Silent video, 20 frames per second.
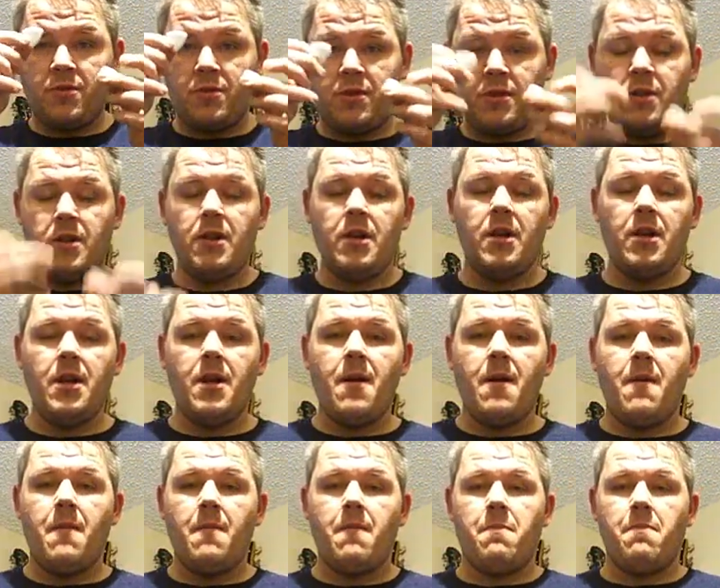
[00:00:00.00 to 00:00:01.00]
one,
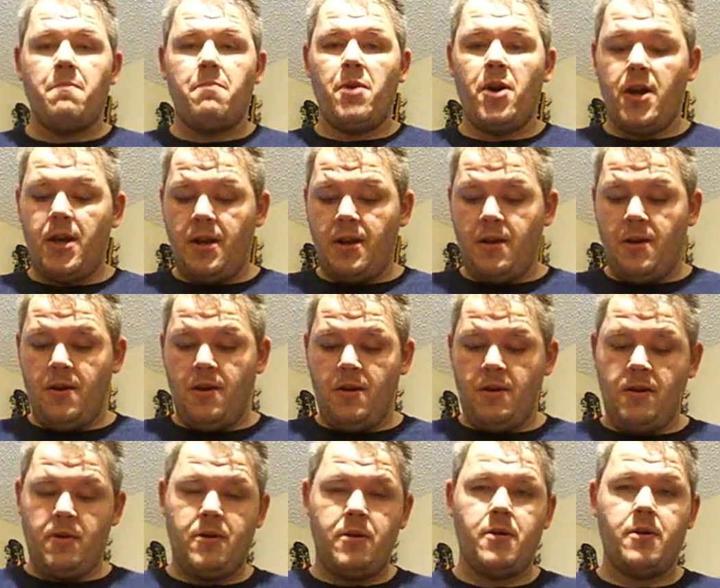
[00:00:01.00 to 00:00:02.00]
but
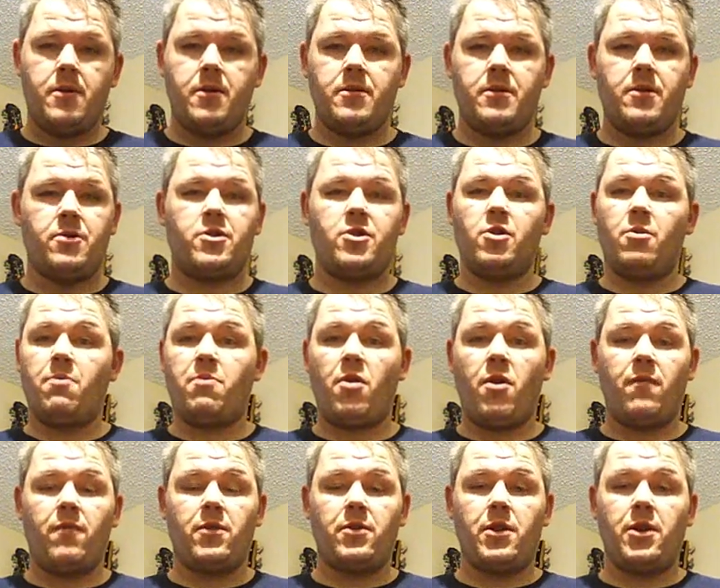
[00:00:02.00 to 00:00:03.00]
they're still
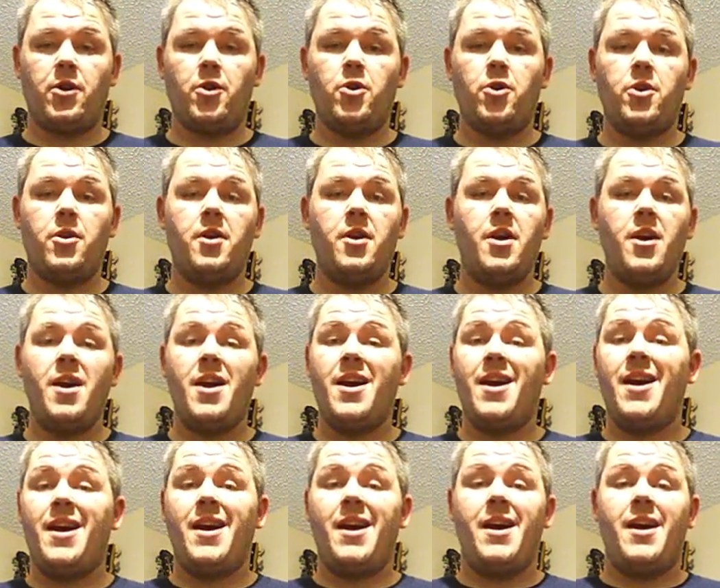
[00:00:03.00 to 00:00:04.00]
perfectly good.
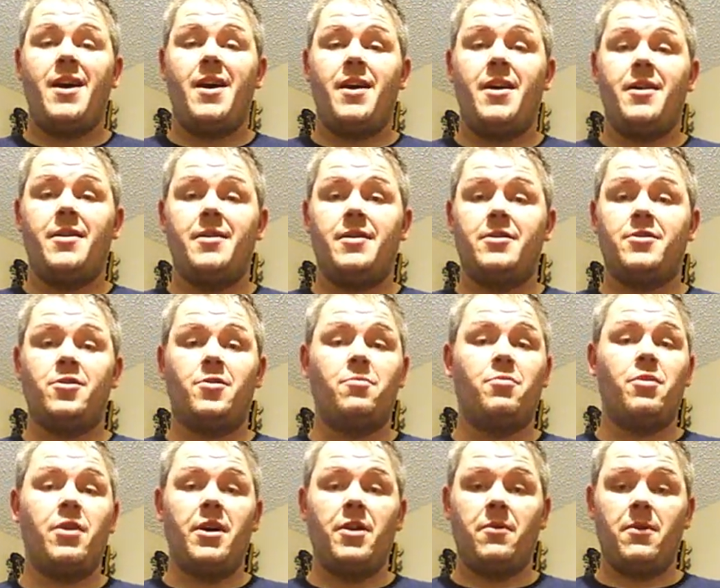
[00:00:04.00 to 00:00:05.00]
They still
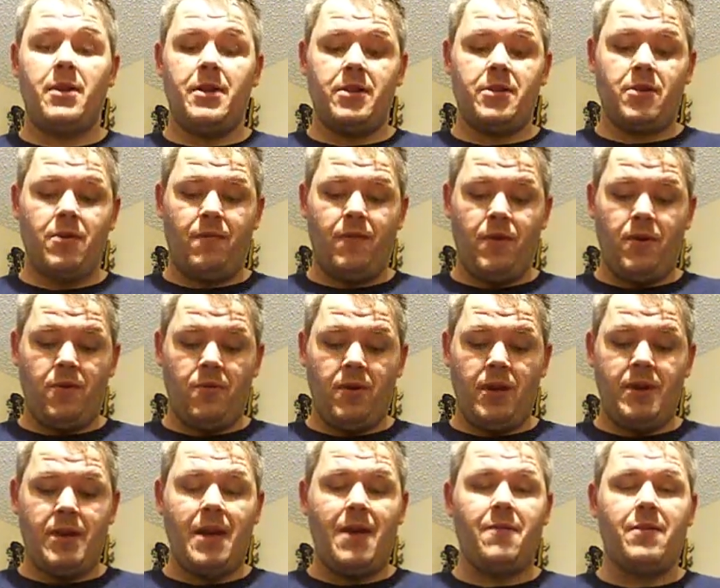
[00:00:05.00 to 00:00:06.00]
play great. They still feel
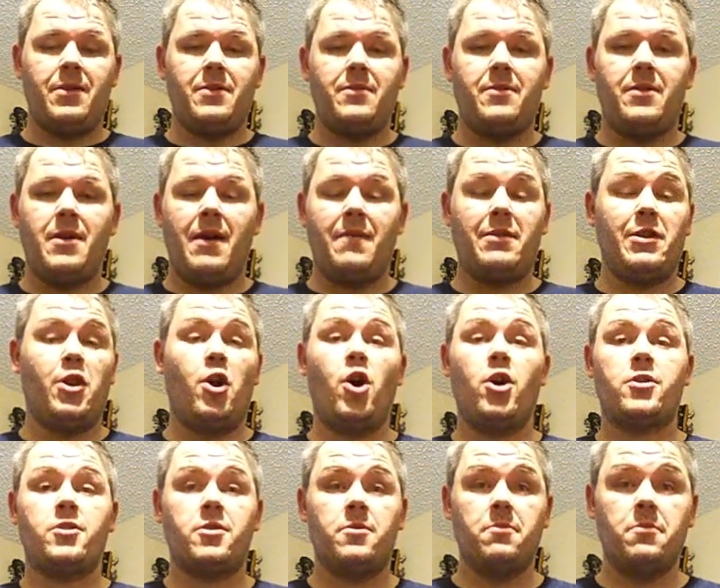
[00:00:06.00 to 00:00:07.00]
great. They haven't
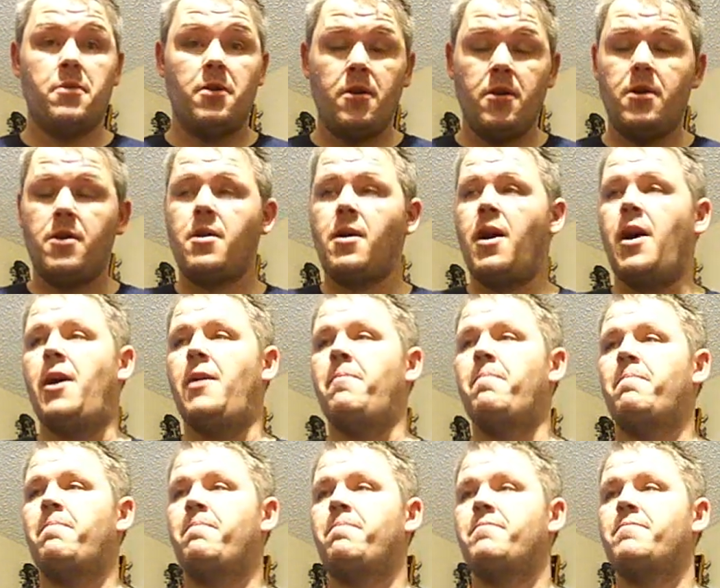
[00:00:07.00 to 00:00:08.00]
lost them.
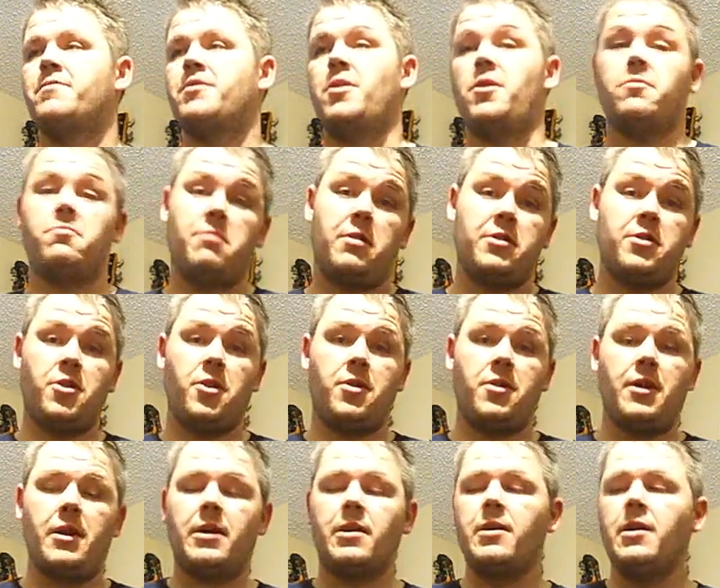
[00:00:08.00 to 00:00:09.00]
So that's a good
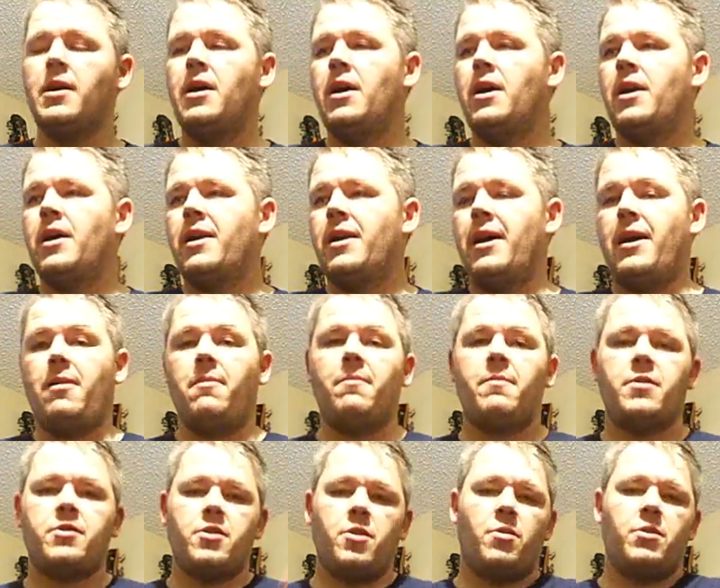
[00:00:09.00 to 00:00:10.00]
thing. Now,
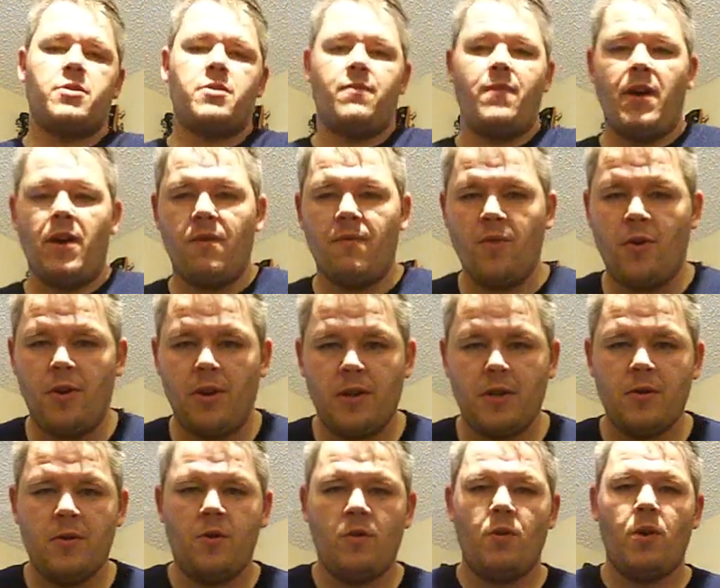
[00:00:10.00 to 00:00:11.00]
so what's the final verdict?
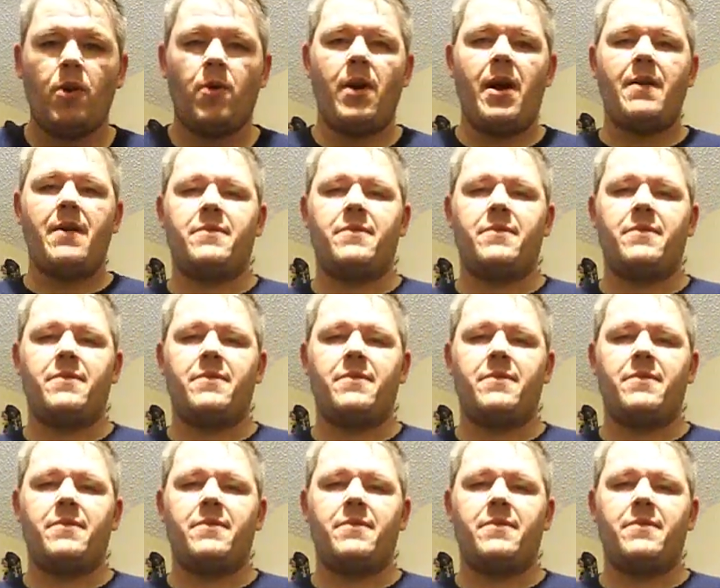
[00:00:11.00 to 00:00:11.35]
What do